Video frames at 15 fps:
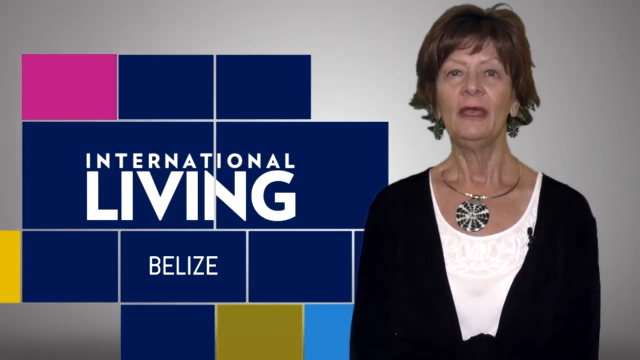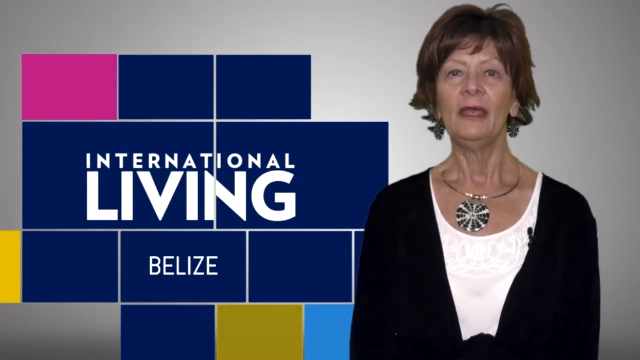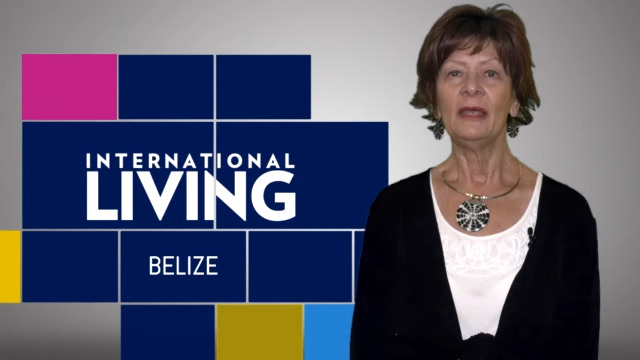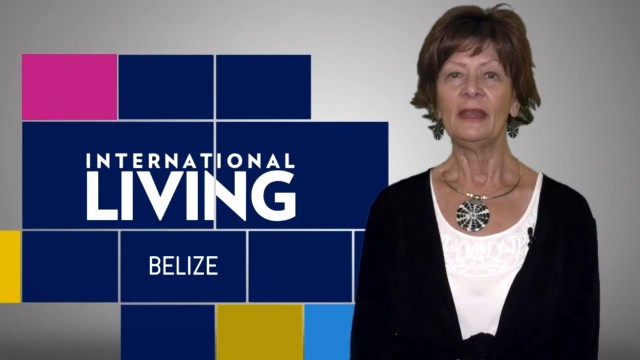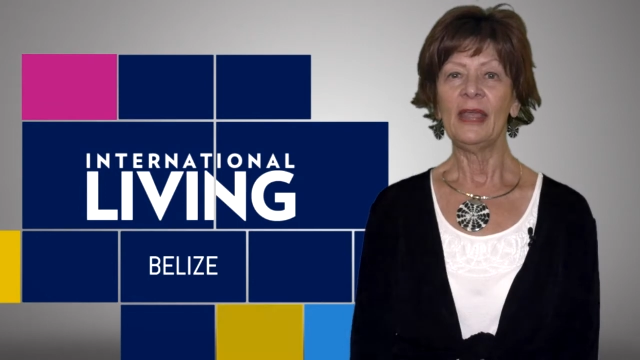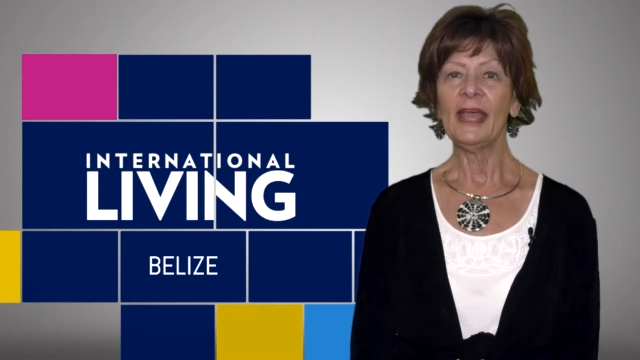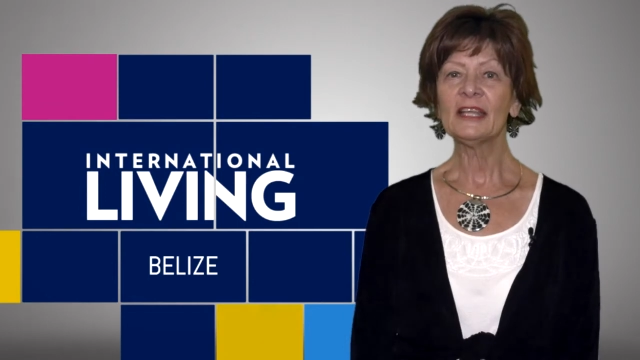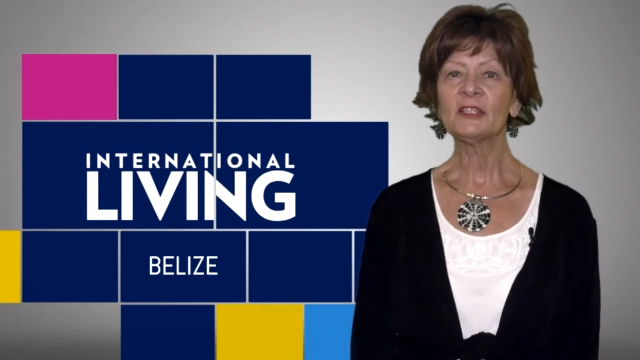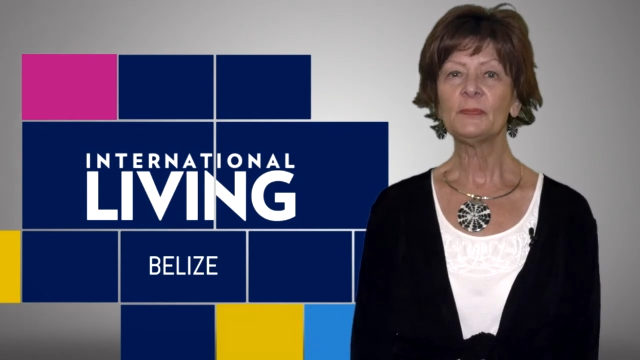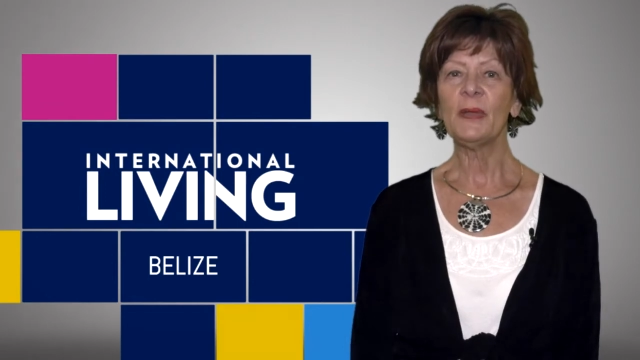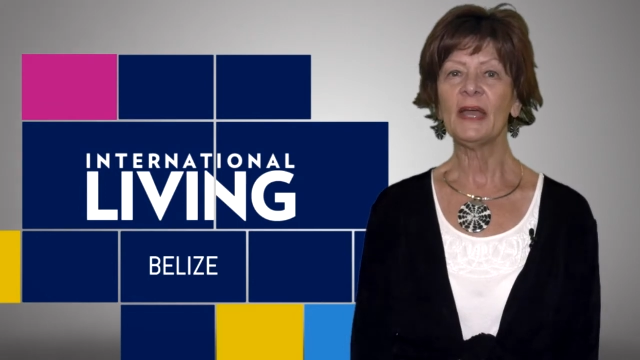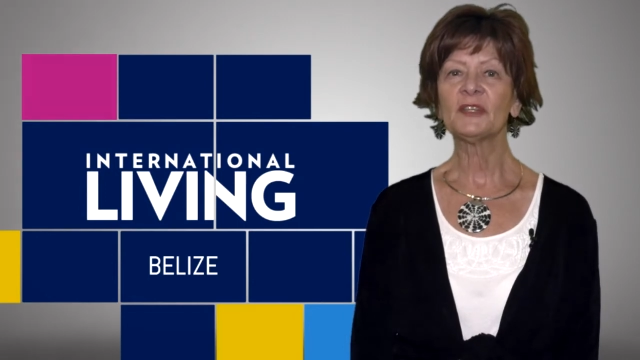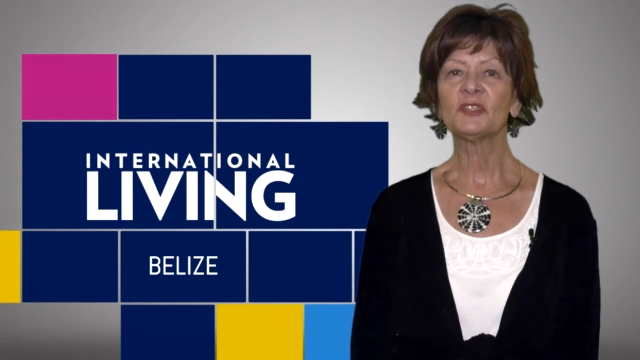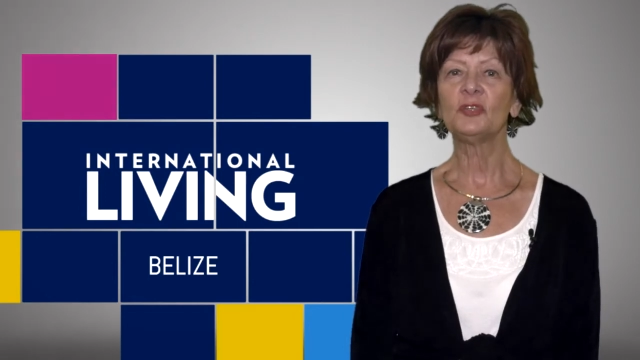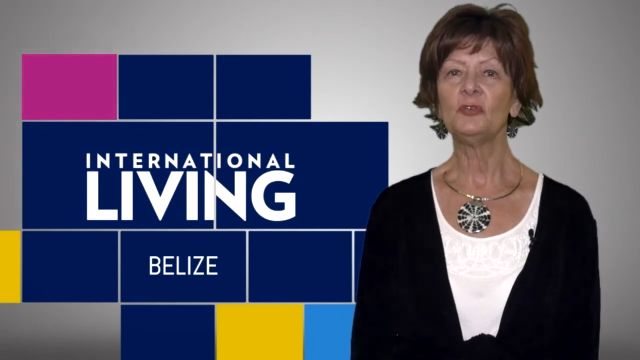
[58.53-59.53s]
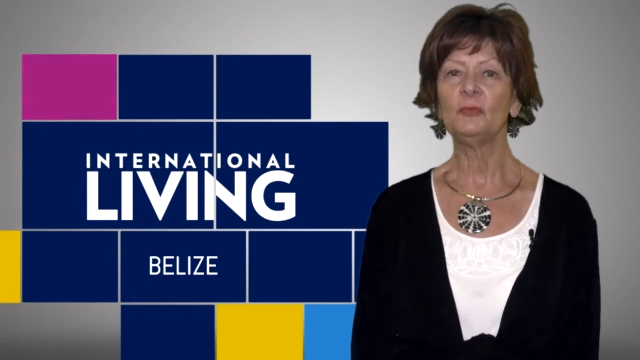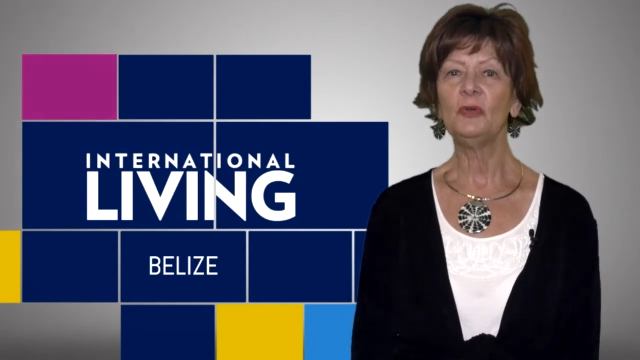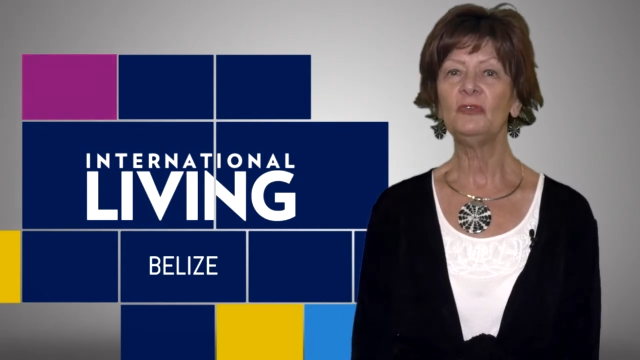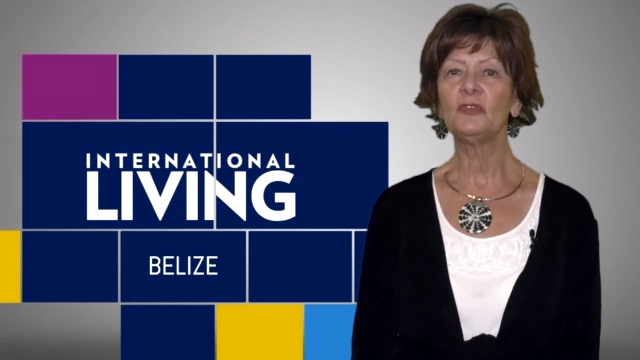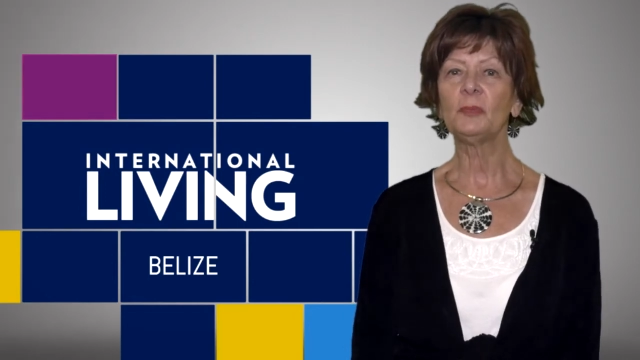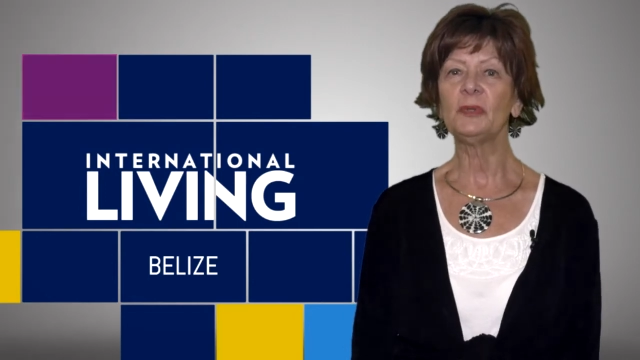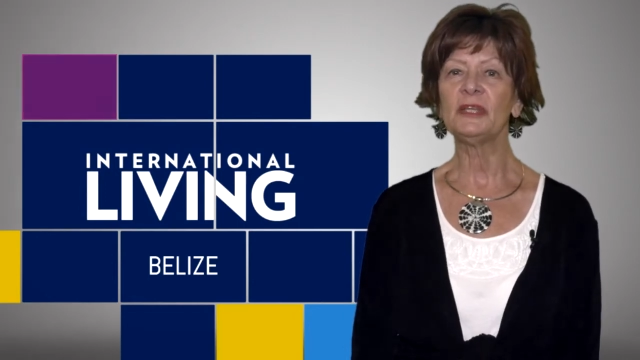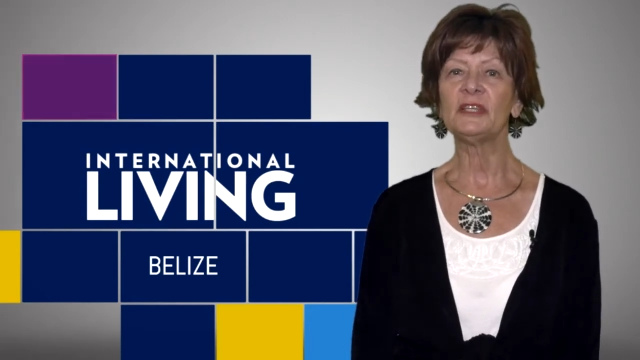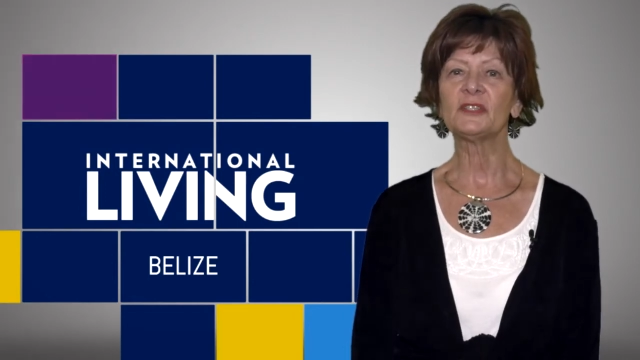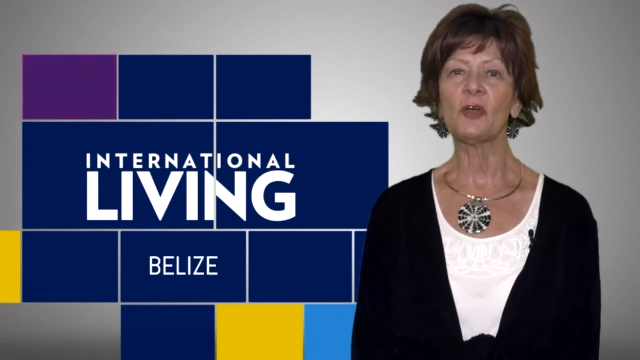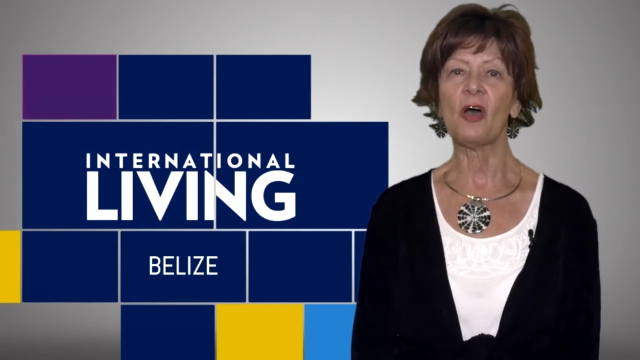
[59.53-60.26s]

And expats who move to Belize